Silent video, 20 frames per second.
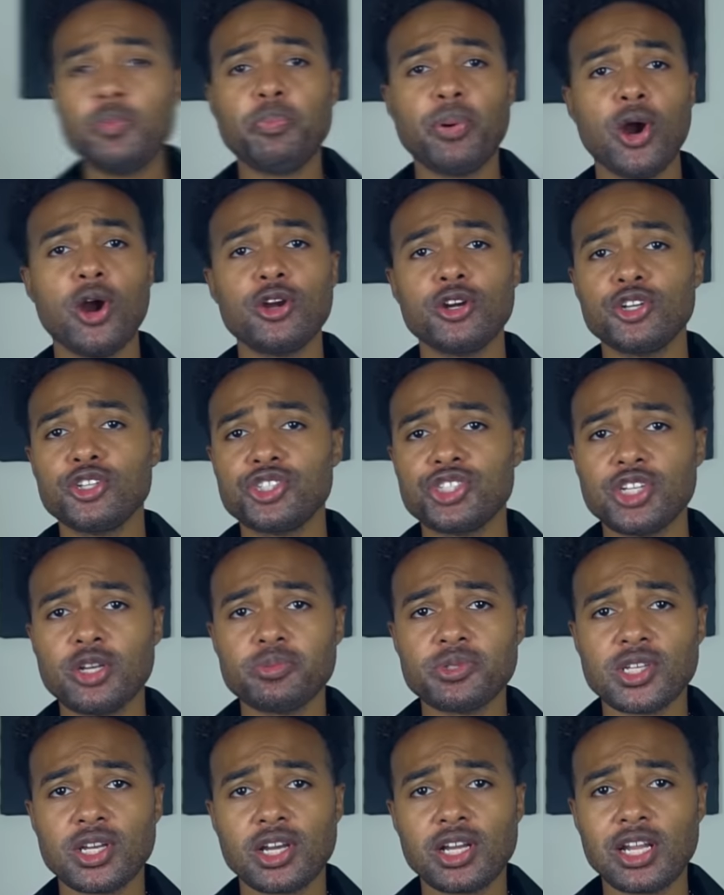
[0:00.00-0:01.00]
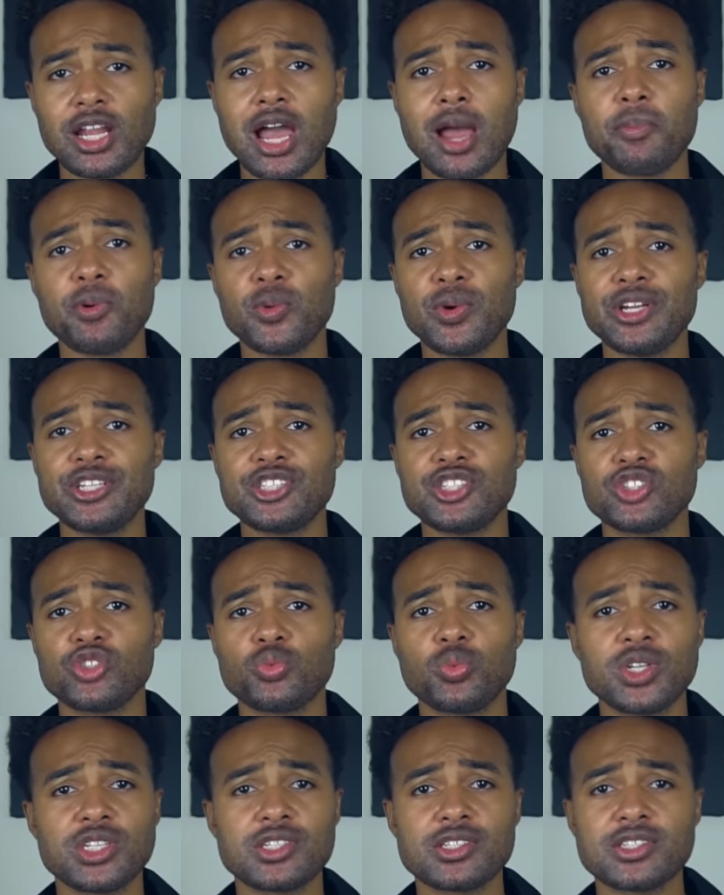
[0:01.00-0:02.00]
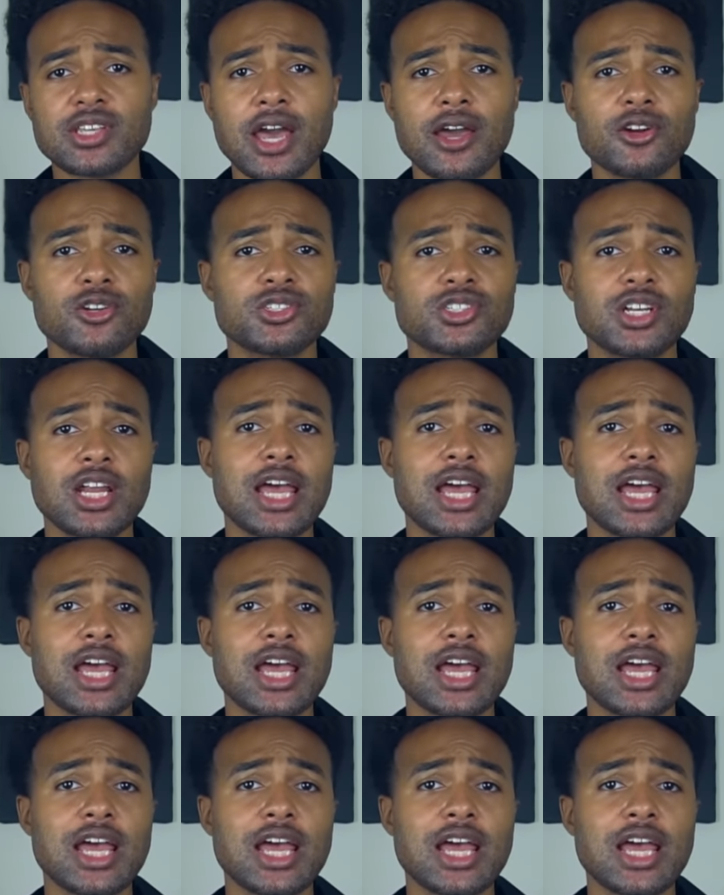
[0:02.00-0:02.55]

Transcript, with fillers: partnerships and collaborations with designers